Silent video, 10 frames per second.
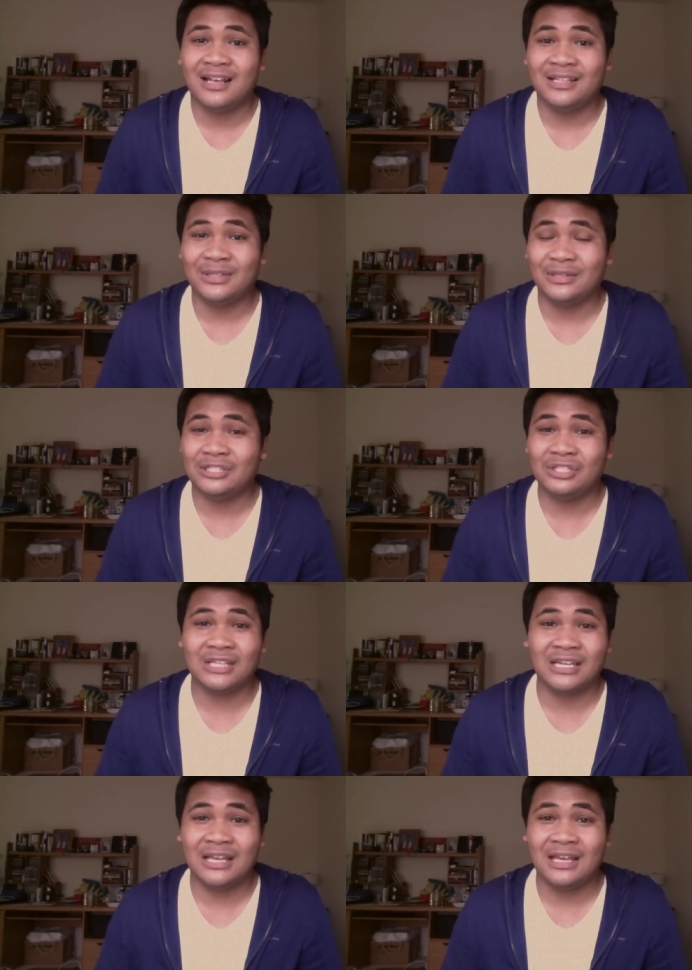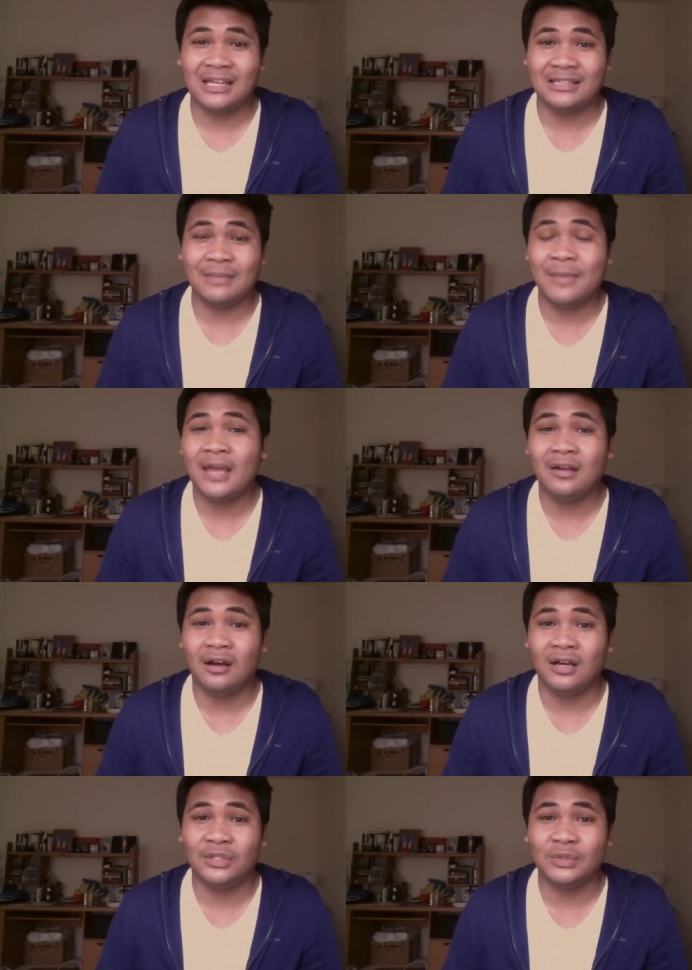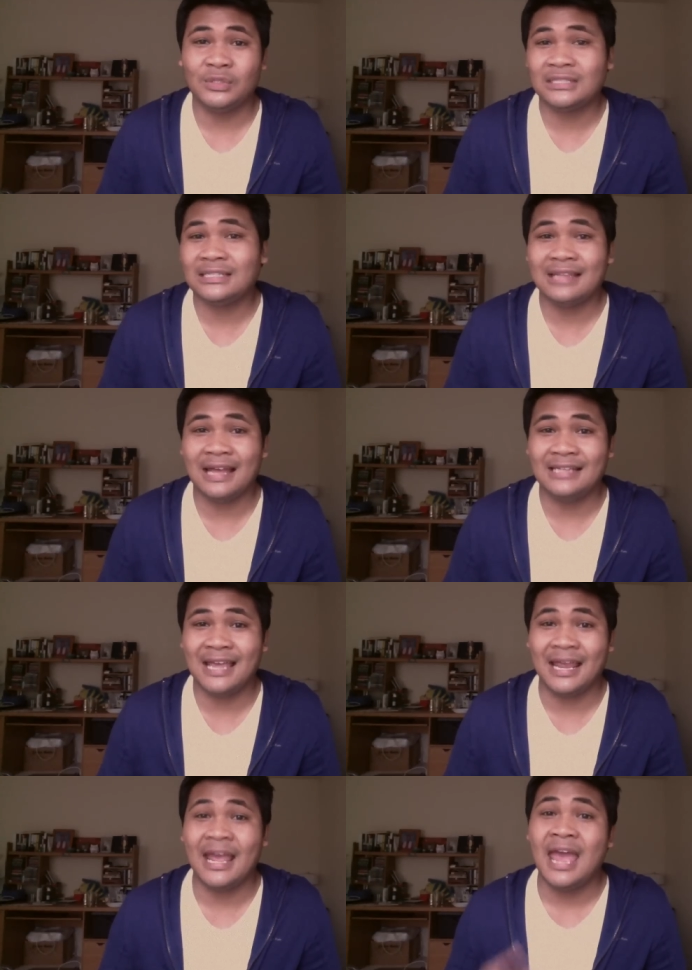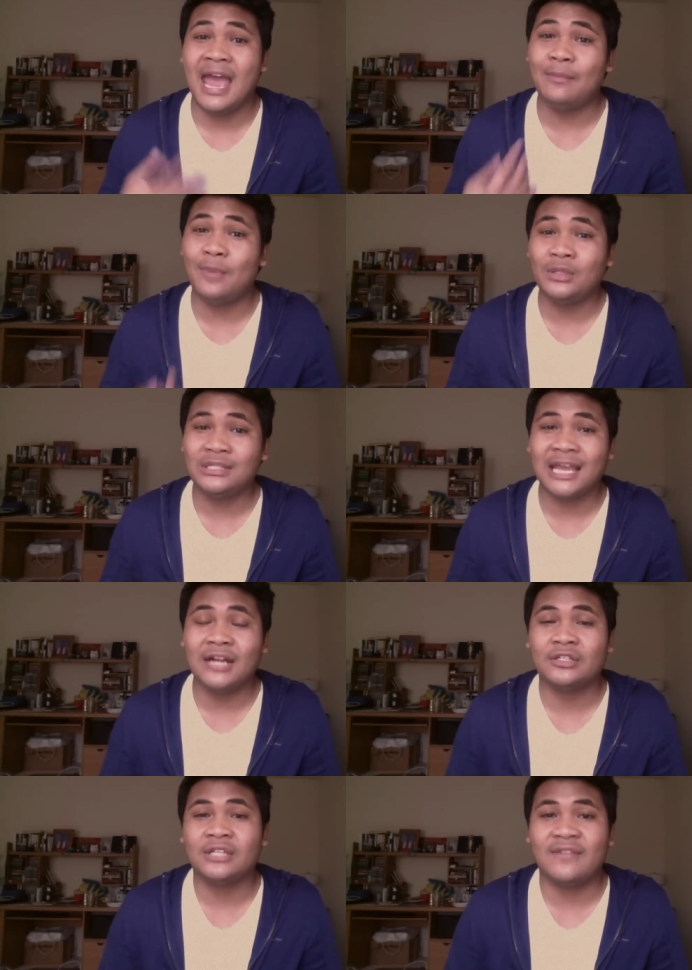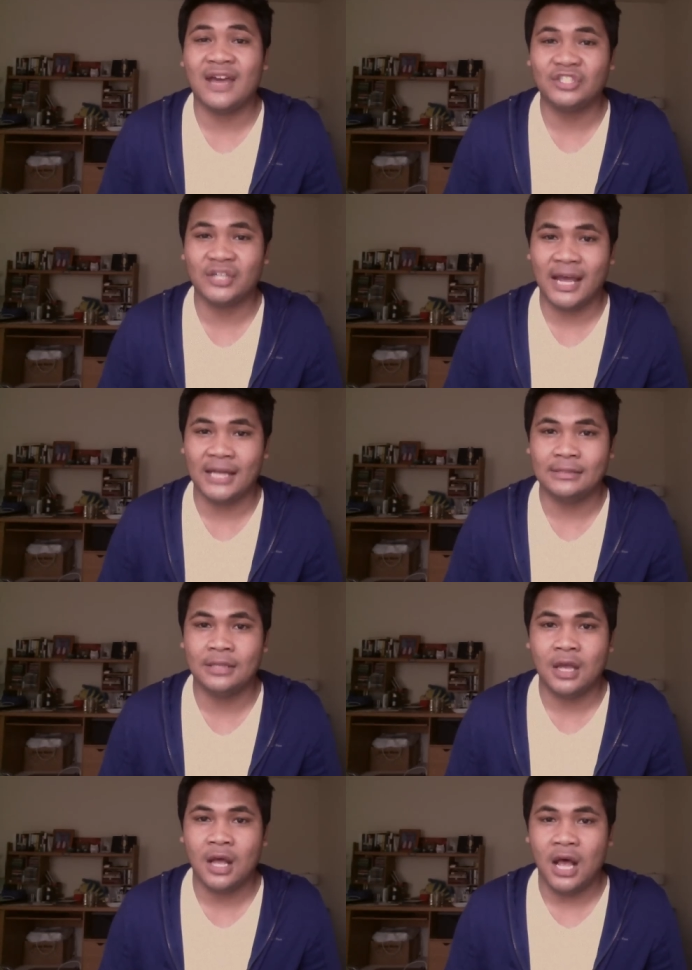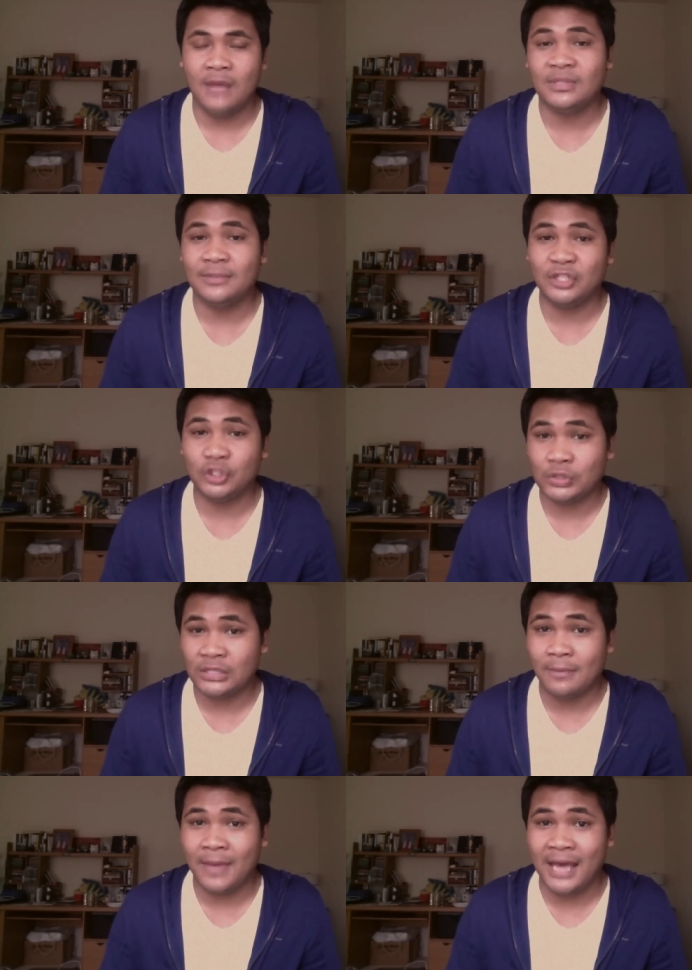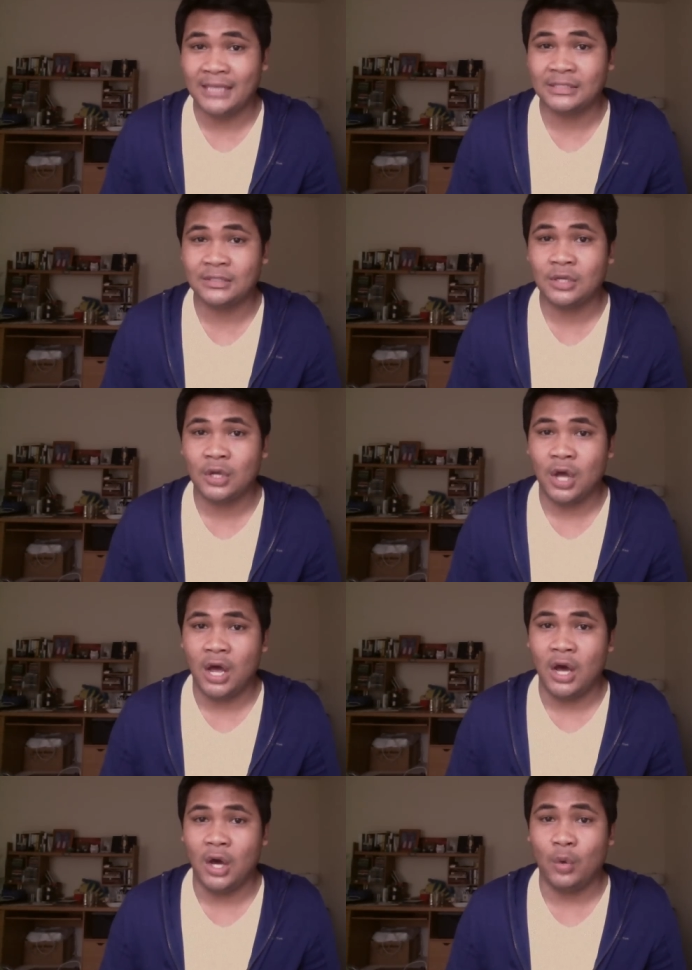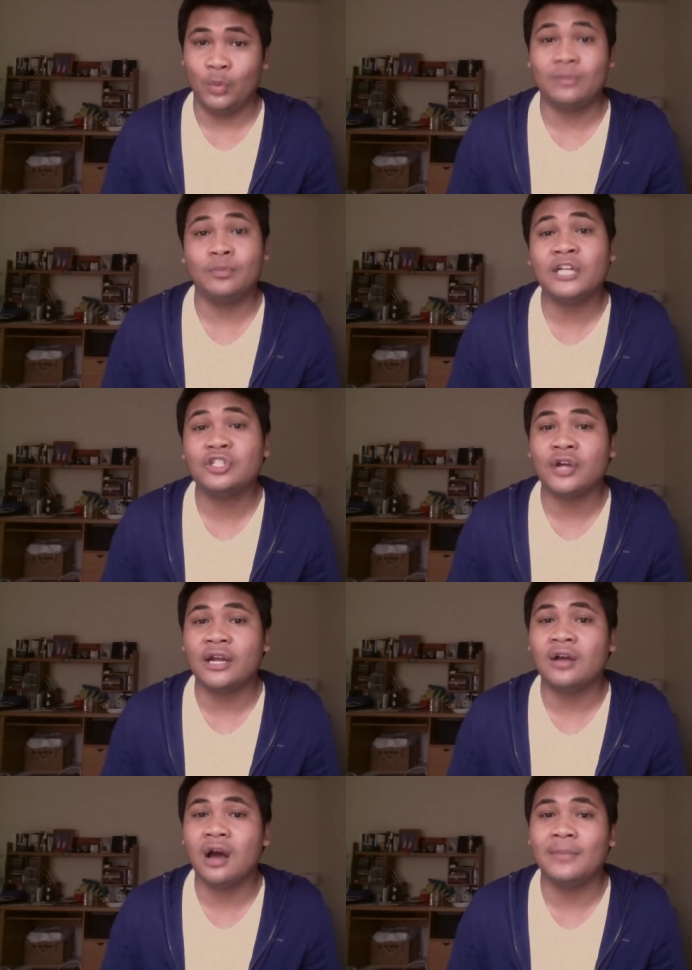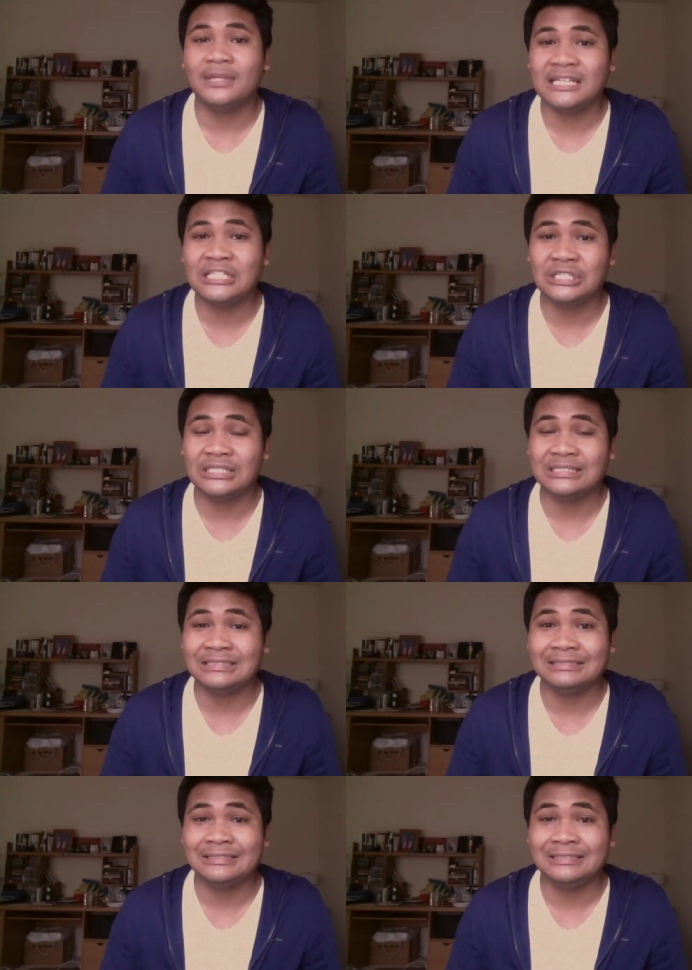So it's just going to depend on who's clean that day. And both skaters have actually had some issues in the past with pressure at a competition.